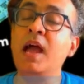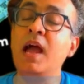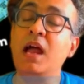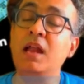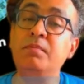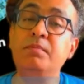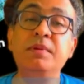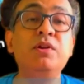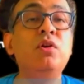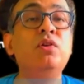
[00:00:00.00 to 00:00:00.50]

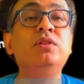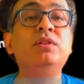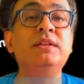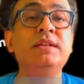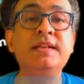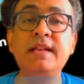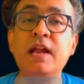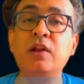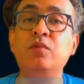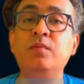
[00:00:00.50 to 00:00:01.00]
and beyond
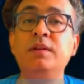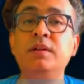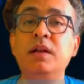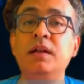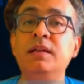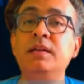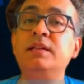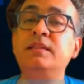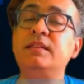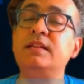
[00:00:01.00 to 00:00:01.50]
3
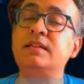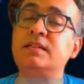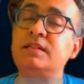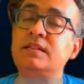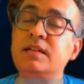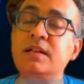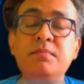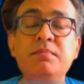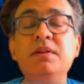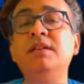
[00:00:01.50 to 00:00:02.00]
nanometer, it is
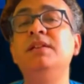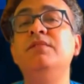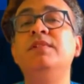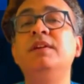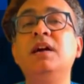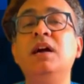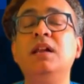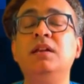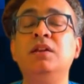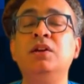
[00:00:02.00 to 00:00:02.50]
extremely
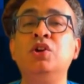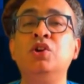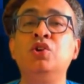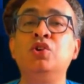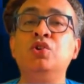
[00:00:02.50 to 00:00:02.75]
difficult